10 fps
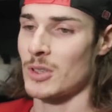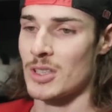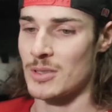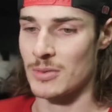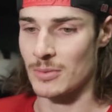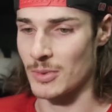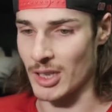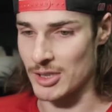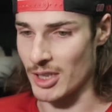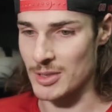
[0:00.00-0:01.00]
But just
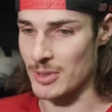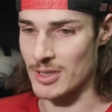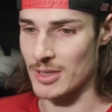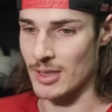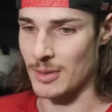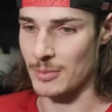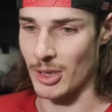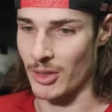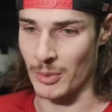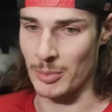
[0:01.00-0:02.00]
make adjustments.
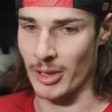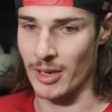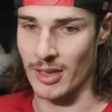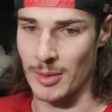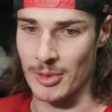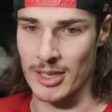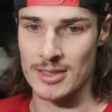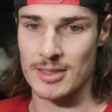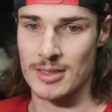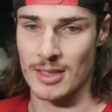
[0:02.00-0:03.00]
I don't think we played our game
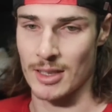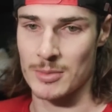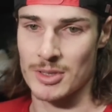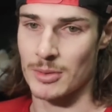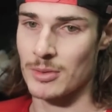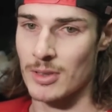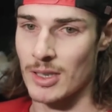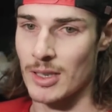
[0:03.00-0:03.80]
last game, so